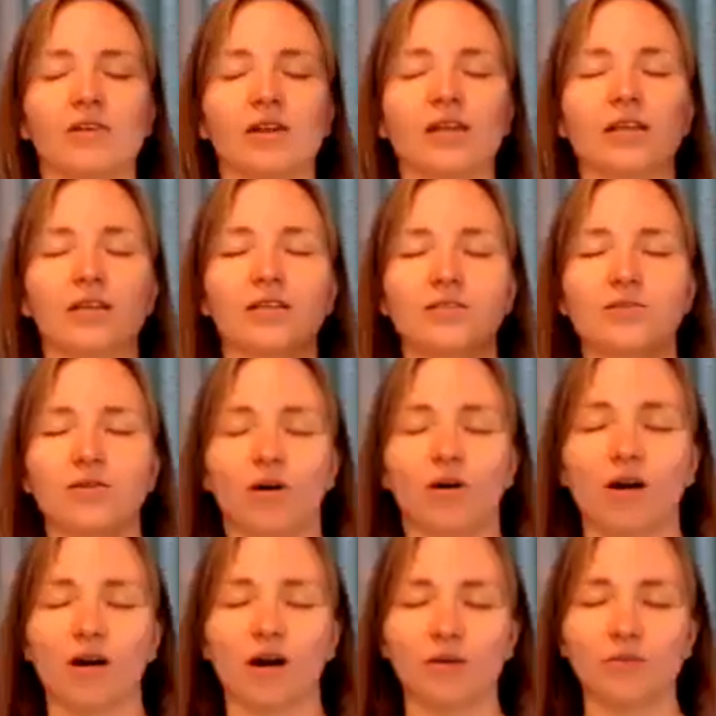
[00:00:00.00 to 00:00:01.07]
release
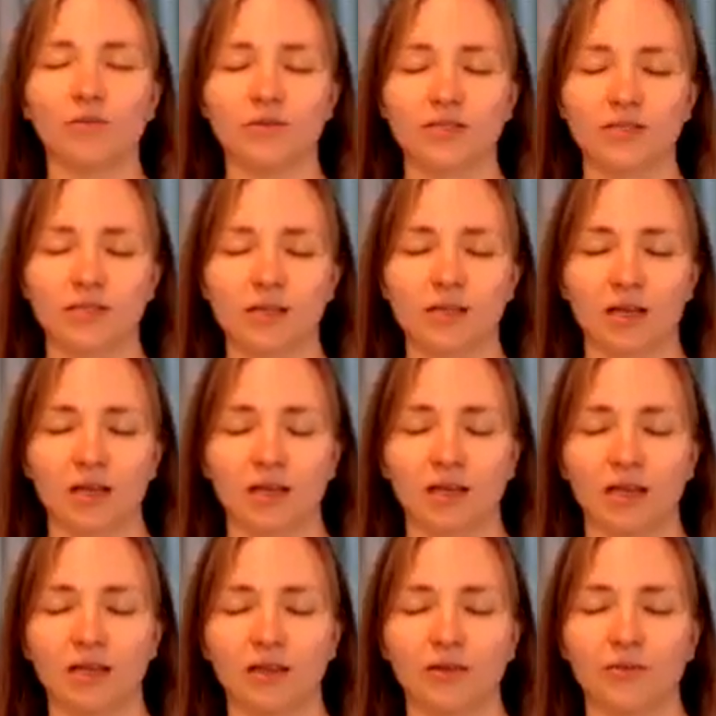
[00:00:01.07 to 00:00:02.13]
arms.
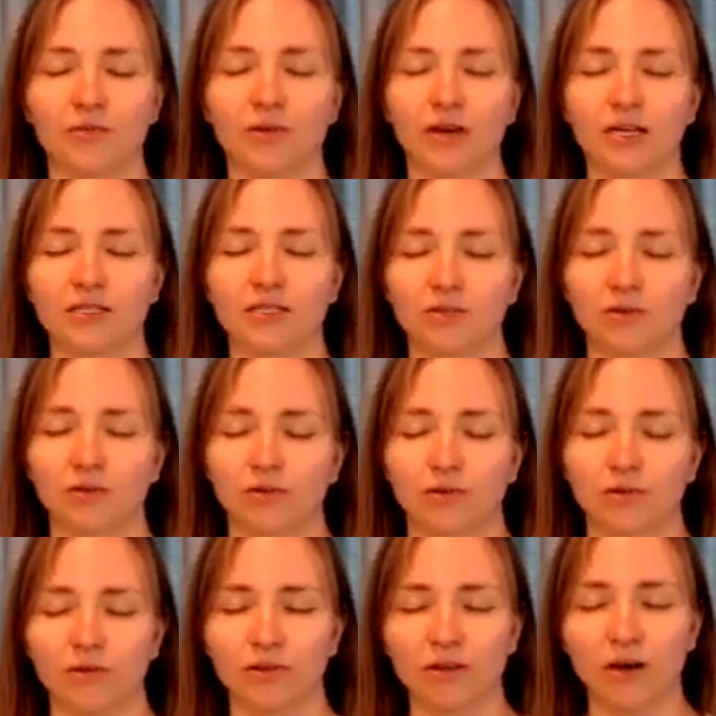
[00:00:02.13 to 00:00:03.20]
Let them rest on
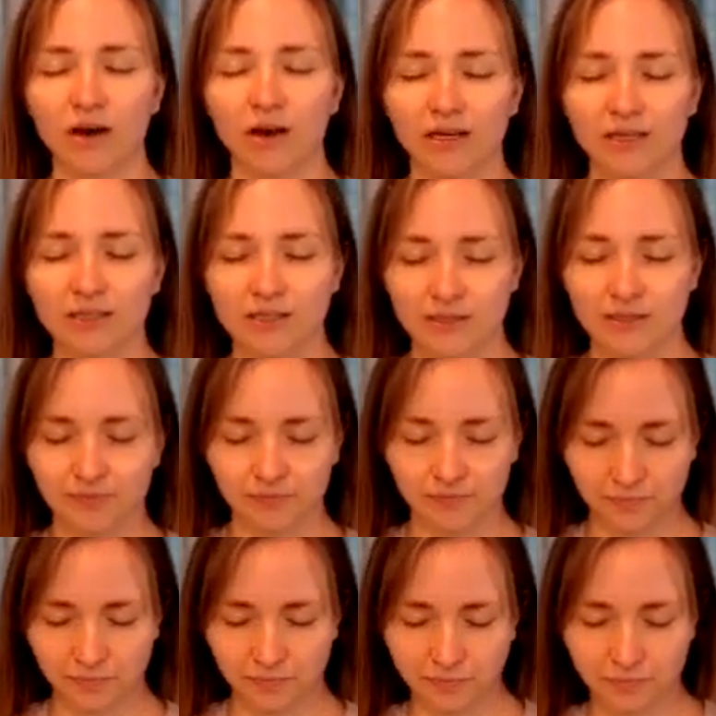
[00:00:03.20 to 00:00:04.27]
your thighs.
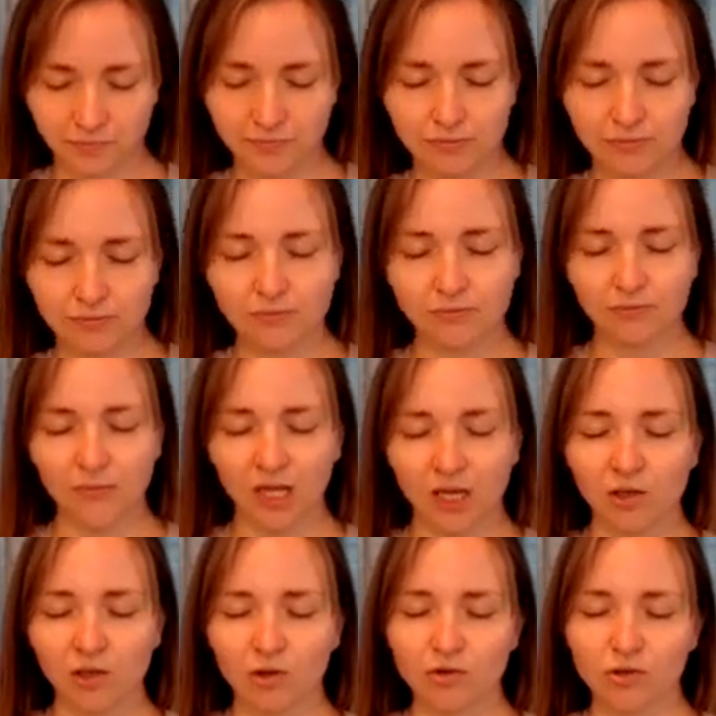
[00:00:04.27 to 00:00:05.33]

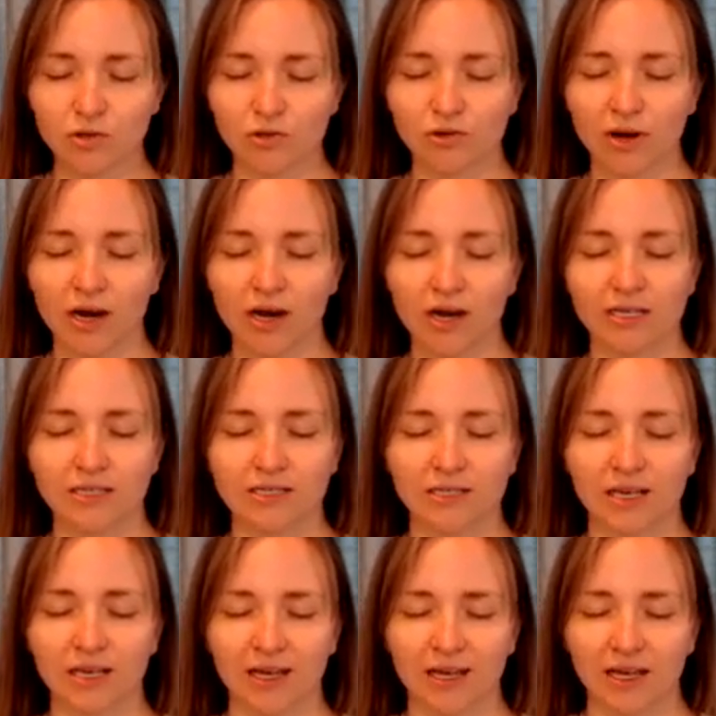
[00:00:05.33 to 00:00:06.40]
Close your eyes
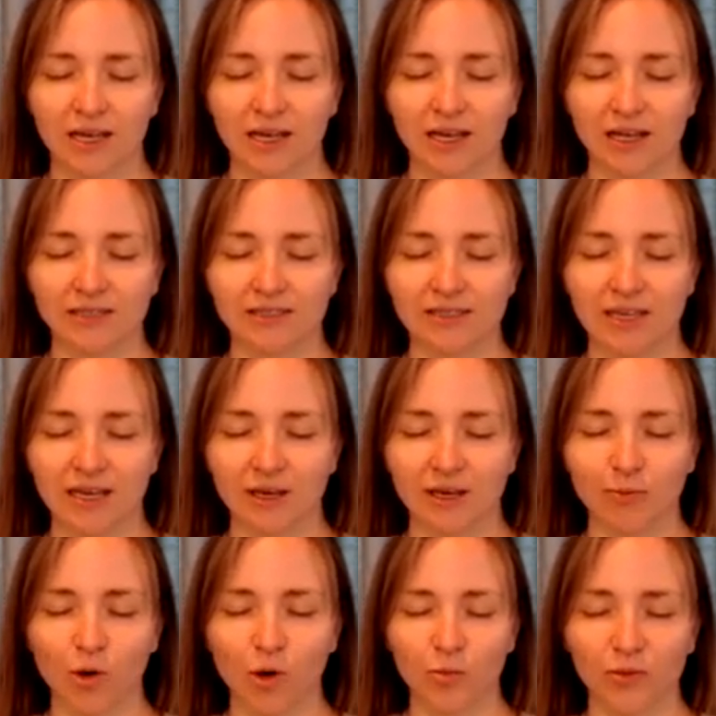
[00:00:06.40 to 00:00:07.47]
and take a
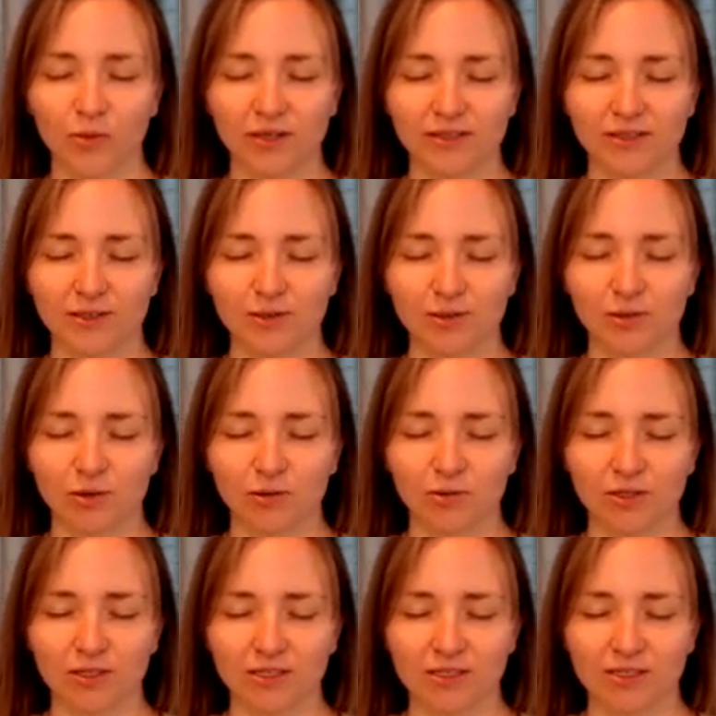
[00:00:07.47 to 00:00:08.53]
moment to
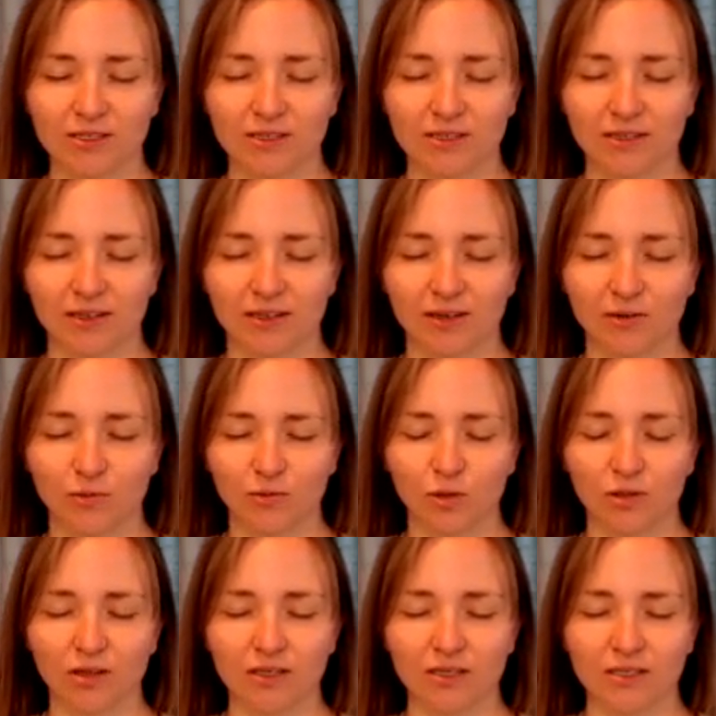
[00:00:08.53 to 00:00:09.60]
notice
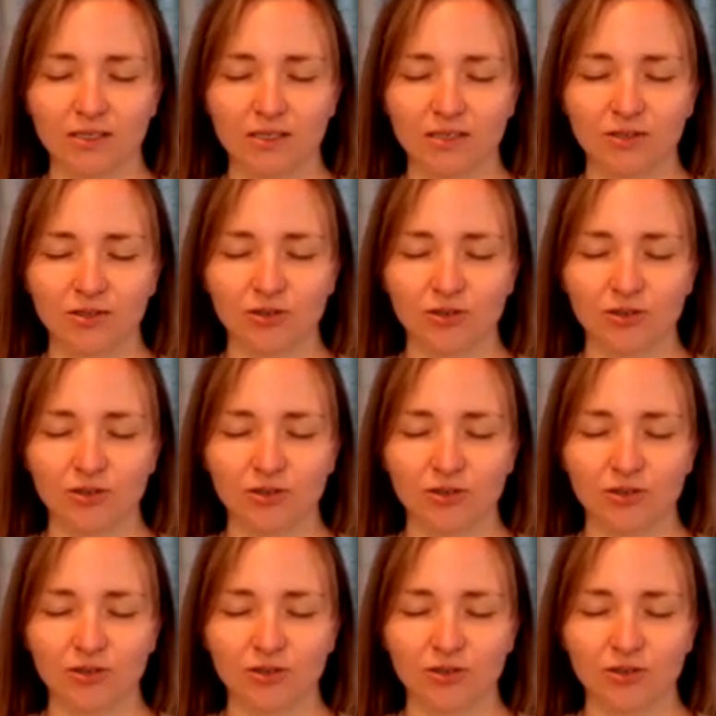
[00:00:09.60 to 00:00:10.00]
what this